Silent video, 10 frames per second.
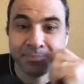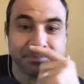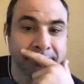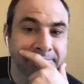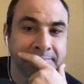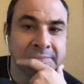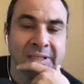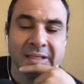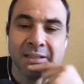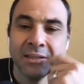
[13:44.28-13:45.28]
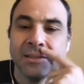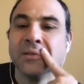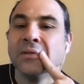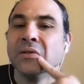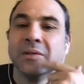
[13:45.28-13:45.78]
the people.
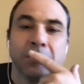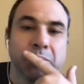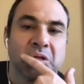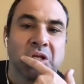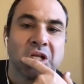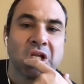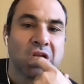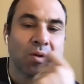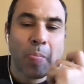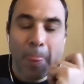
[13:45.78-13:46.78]
He's messaged them. I don't know if he's in or